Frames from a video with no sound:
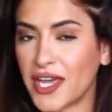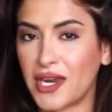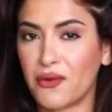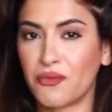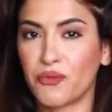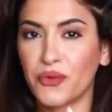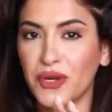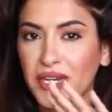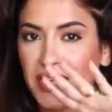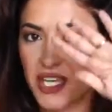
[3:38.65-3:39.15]
and
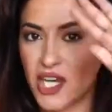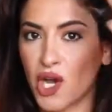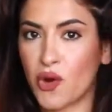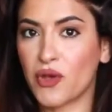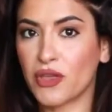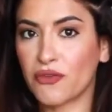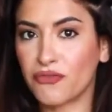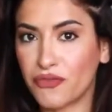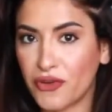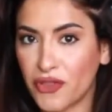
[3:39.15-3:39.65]
I'm really
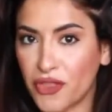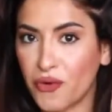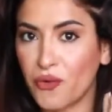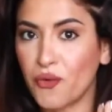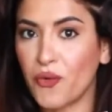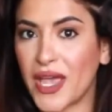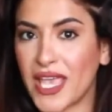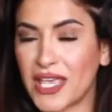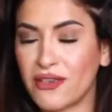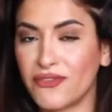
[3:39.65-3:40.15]
going for the
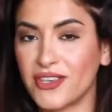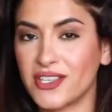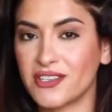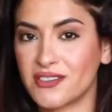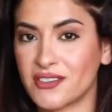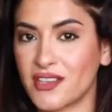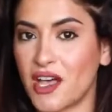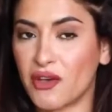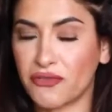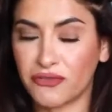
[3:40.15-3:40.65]
wavy
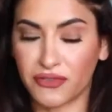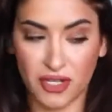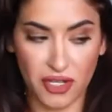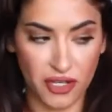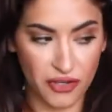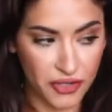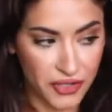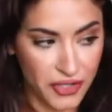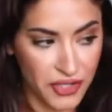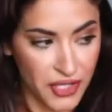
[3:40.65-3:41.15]
soft
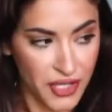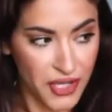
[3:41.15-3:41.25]
look.